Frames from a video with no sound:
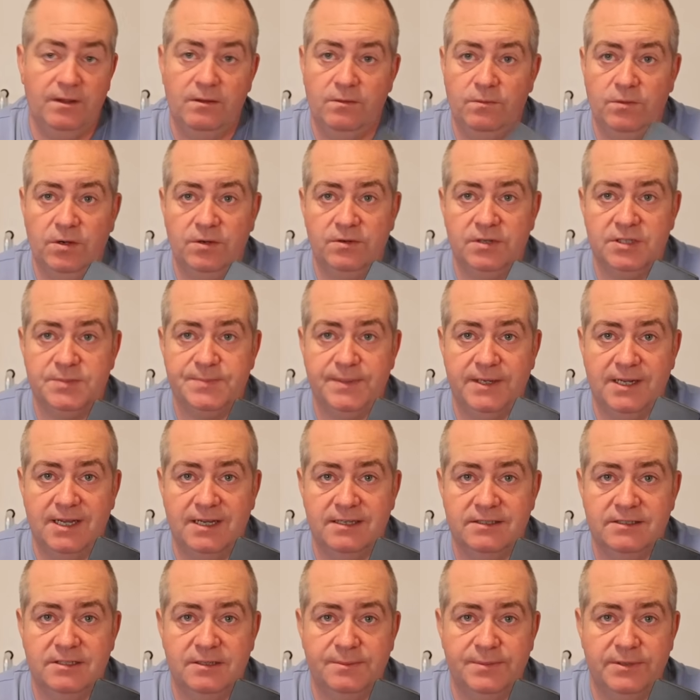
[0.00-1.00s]
Will this be
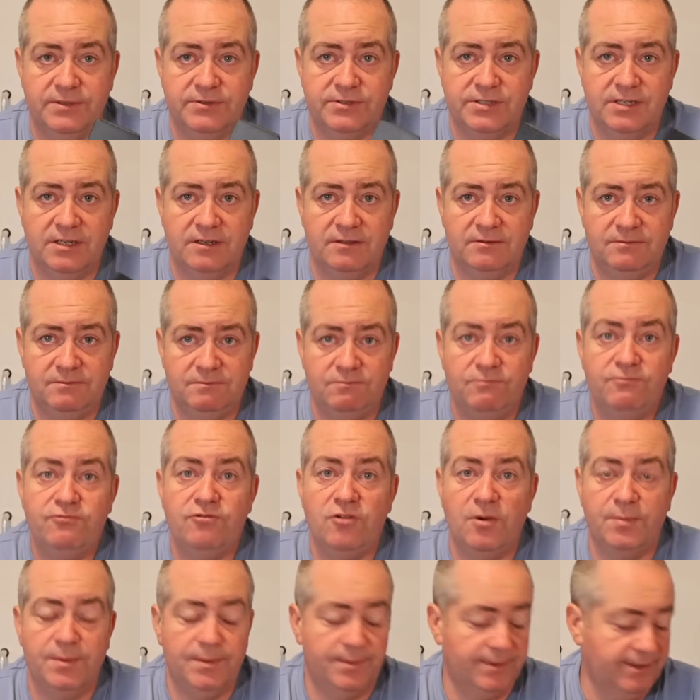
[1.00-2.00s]
going to the boot sale?
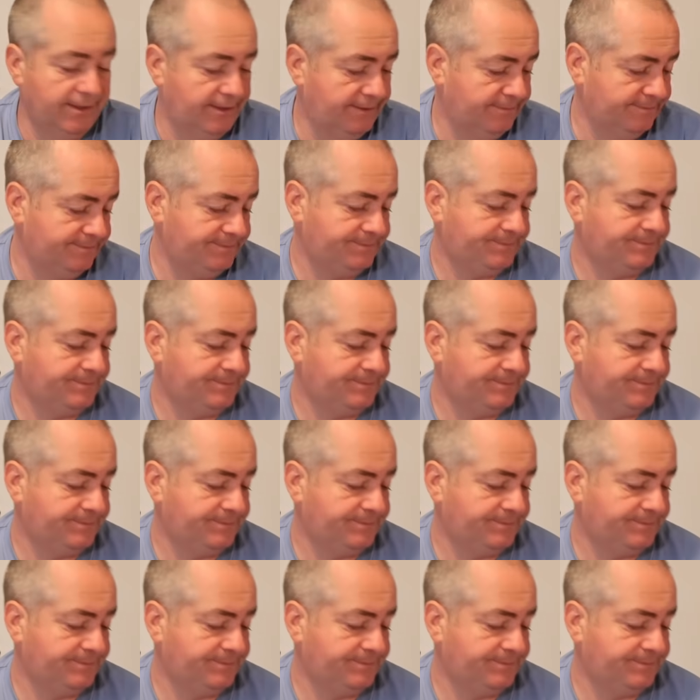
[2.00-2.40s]
Probably.